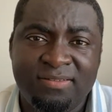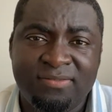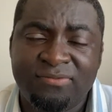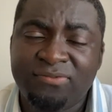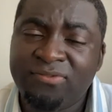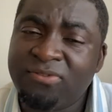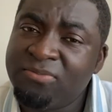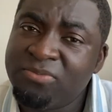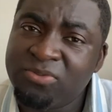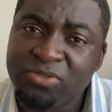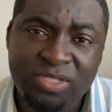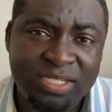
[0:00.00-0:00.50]

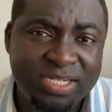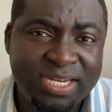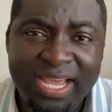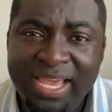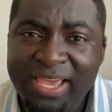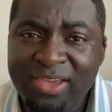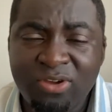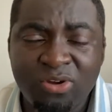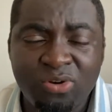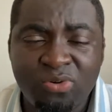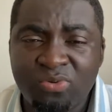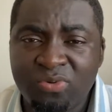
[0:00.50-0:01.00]
From
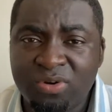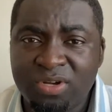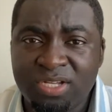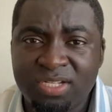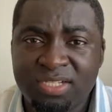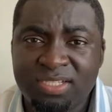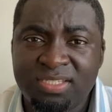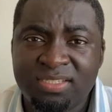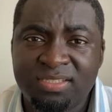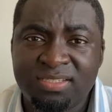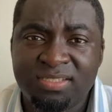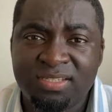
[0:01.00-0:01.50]
today
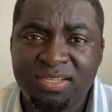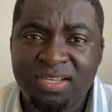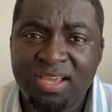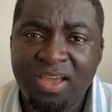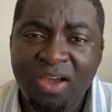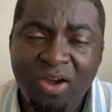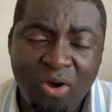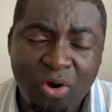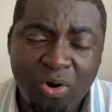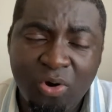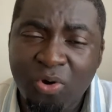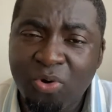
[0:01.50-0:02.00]
onwards,
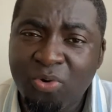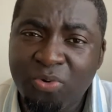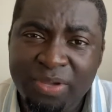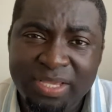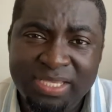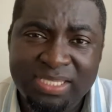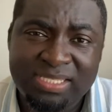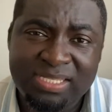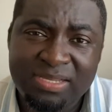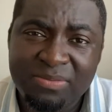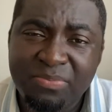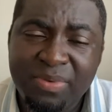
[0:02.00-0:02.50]

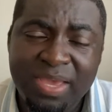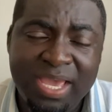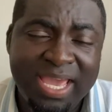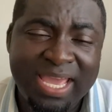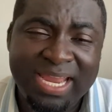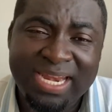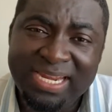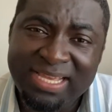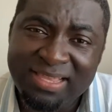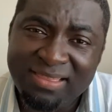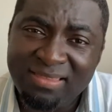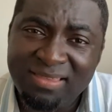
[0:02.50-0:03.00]
always
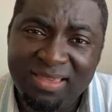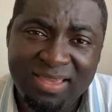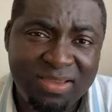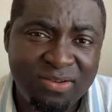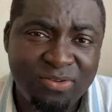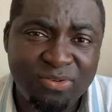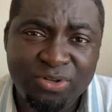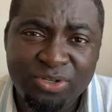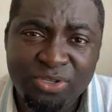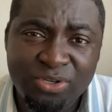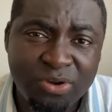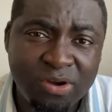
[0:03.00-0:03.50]
anything
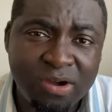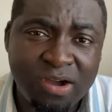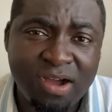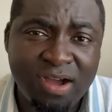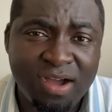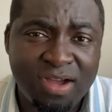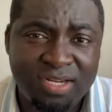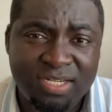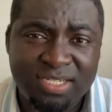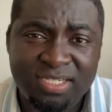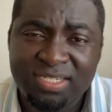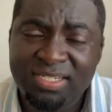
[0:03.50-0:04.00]
on your
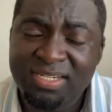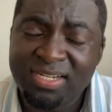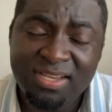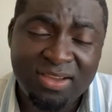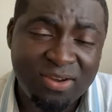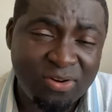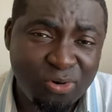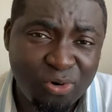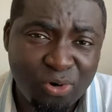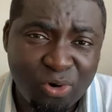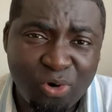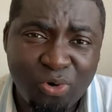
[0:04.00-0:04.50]
heart,
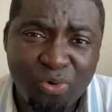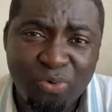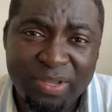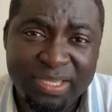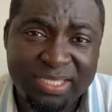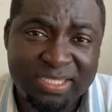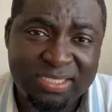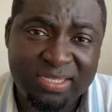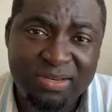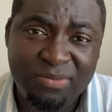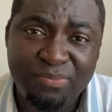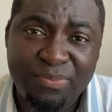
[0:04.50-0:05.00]

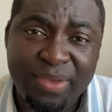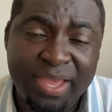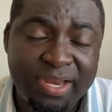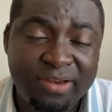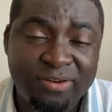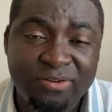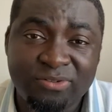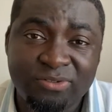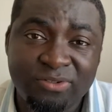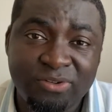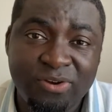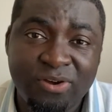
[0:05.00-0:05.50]
always
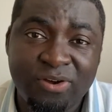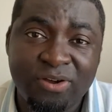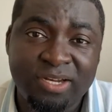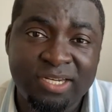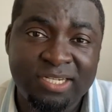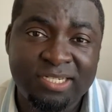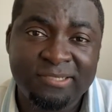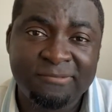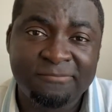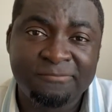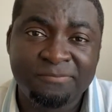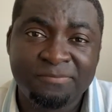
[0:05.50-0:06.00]
depend on
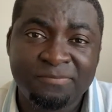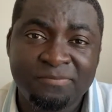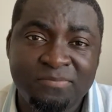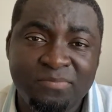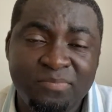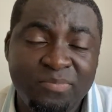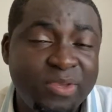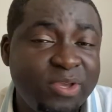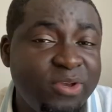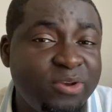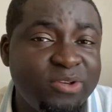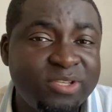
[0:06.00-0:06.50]
God.
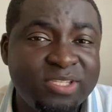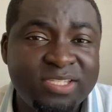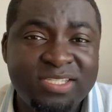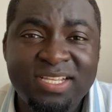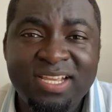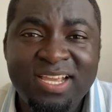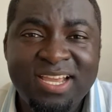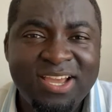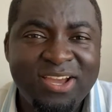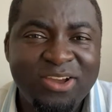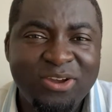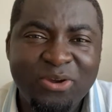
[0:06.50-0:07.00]
Because
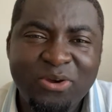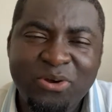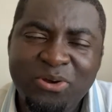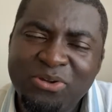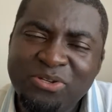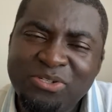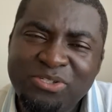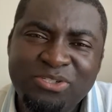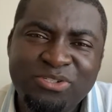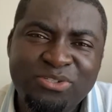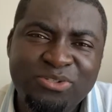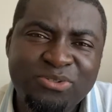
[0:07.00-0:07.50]

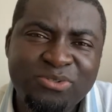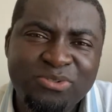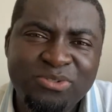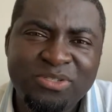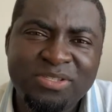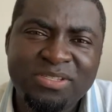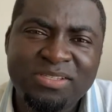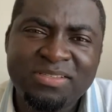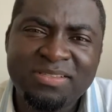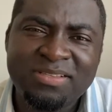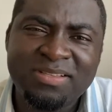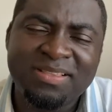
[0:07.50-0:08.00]
God
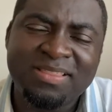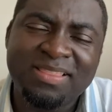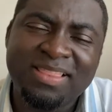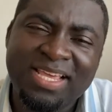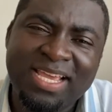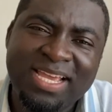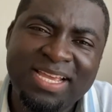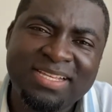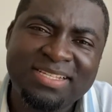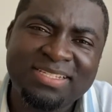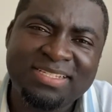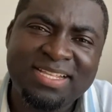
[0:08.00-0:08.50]
chooses the
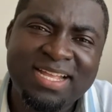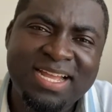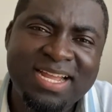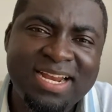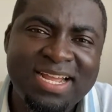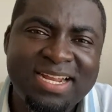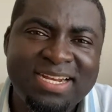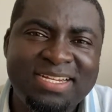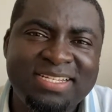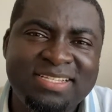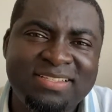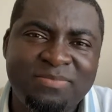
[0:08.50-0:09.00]
things that
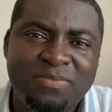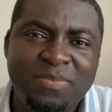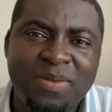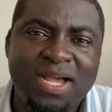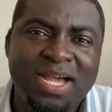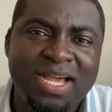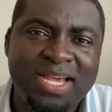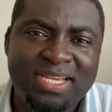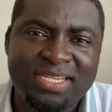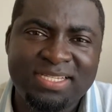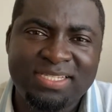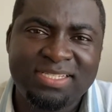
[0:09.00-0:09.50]
are
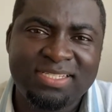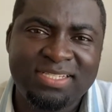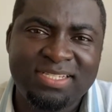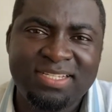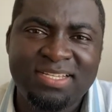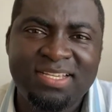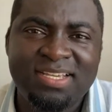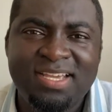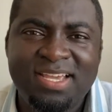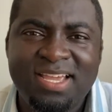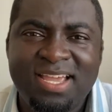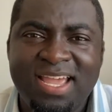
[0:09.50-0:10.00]
despised
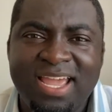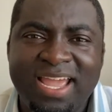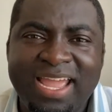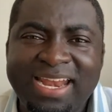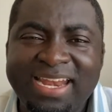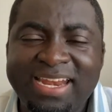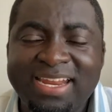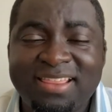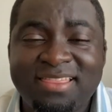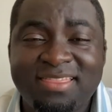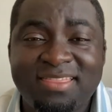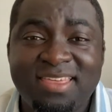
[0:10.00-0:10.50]

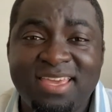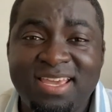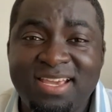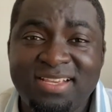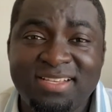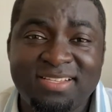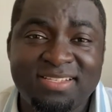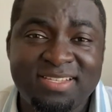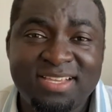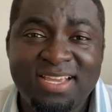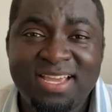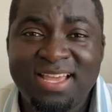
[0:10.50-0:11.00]
and the
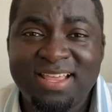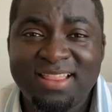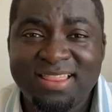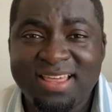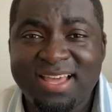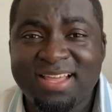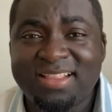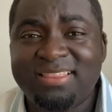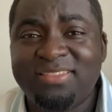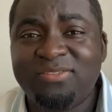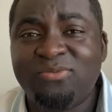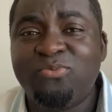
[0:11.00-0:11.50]
things that the